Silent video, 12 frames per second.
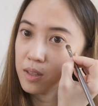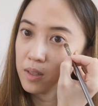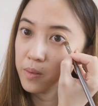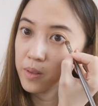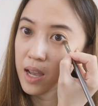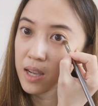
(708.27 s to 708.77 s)

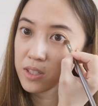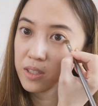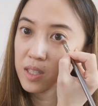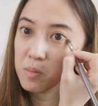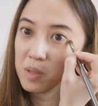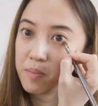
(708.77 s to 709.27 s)
It would
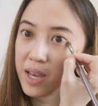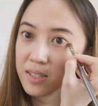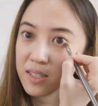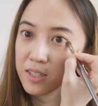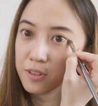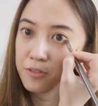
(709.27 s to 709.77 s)
actually be
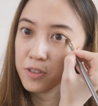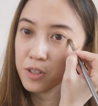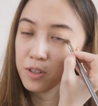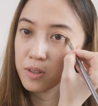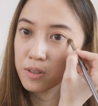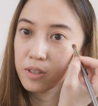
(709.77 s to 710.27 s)
best if you
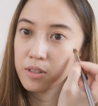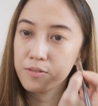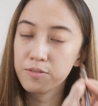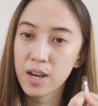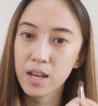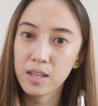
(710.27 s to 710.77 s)
could
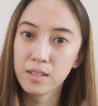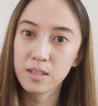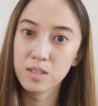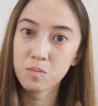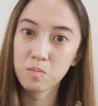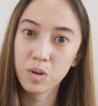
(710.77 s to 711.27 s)
find
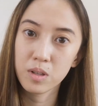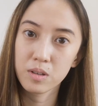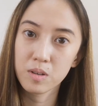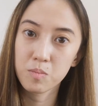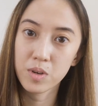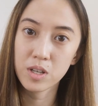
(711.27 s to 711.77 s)
a
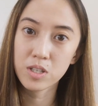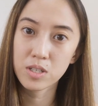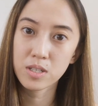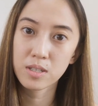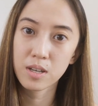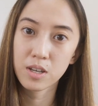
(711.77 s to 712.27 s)
smaller
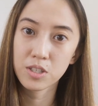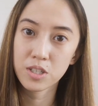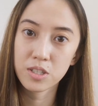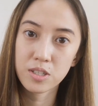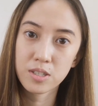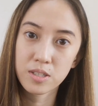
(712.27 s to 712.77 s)
brush. I
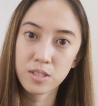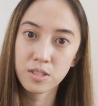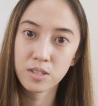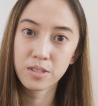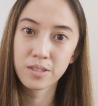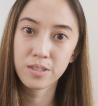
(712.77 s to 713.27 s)

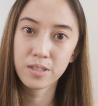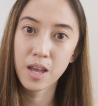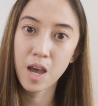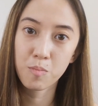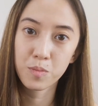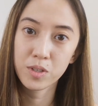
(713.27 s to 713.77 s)
just
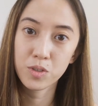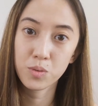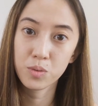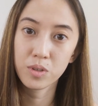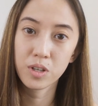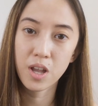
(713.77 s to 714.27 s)
happen
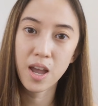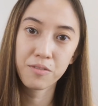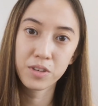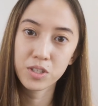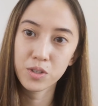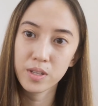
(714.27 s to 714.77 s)
to not
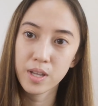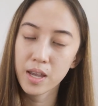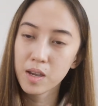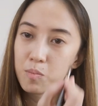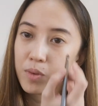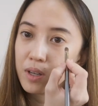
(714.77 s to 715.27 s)
have it
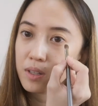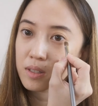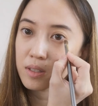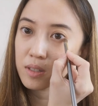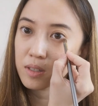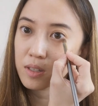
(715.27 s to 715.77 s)
today, but
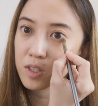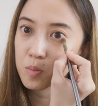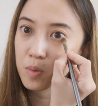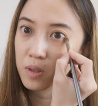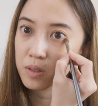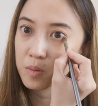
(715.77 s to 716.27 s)
a
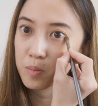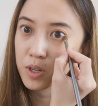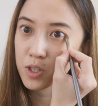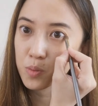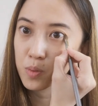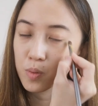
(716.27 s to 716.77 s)
smaller
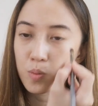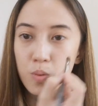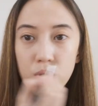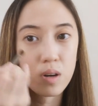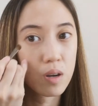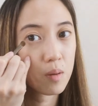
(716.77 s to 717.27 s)
brush would
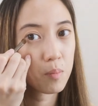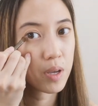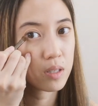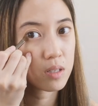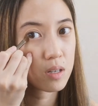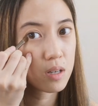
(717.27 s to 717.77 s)
work
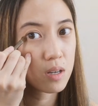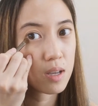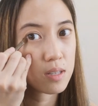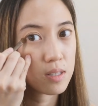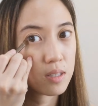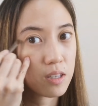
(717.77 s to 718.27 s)
better
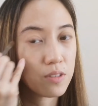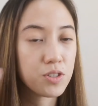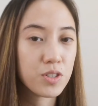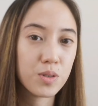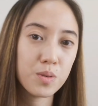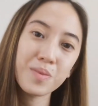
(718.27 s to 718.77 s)
as it
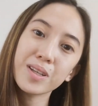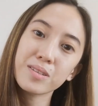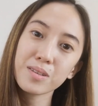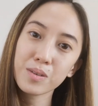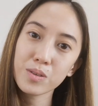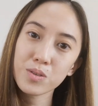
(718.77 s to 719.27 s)
gives you
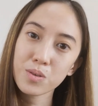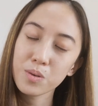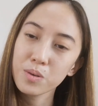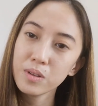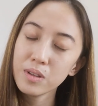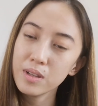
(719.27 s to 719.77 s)
better
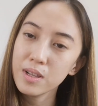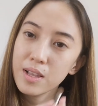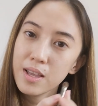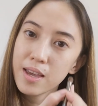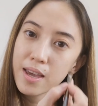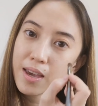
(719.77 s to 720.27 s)
control
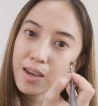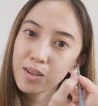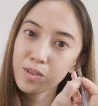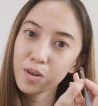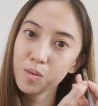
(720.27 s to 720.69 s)
and